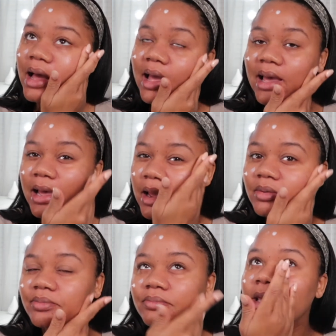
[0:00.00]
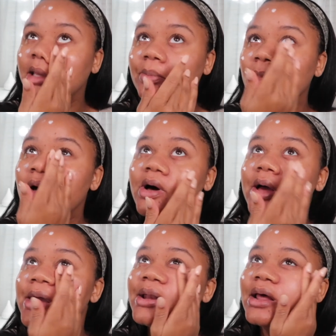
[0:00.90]
I had makeup
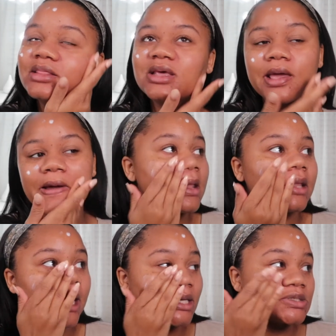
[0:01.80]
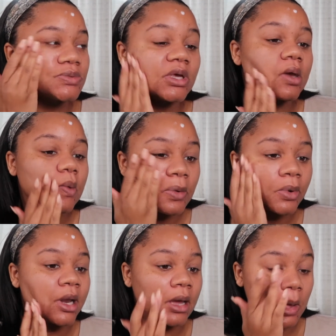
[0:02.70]
on, I think last week we
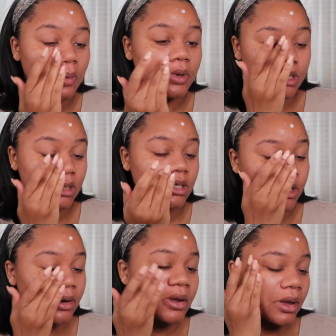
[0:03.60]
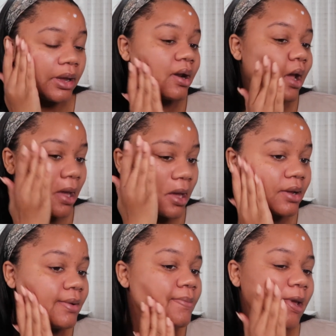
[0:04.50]
went out for dinner and I
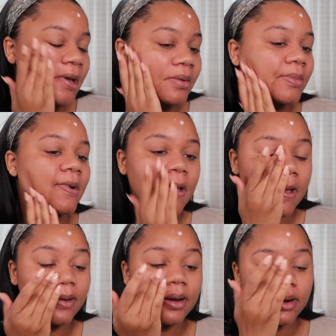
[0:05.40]
had makeup on.